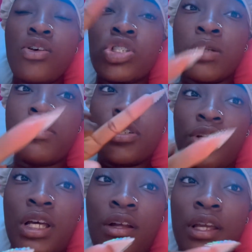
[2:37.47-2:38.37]
So I'm gonna show
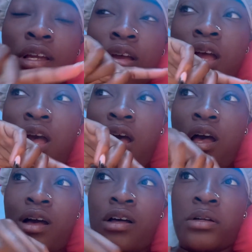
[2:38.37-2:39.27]
y'all that.
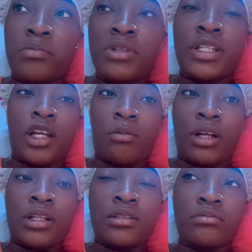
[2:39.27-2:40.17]
Uh, let me
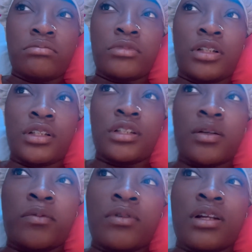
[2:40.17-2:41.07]
decorating, clean
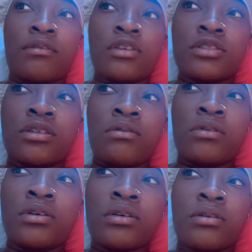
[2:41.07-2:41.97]
up, whatever. So
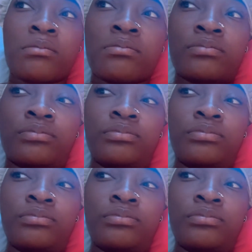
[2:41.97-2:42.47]
um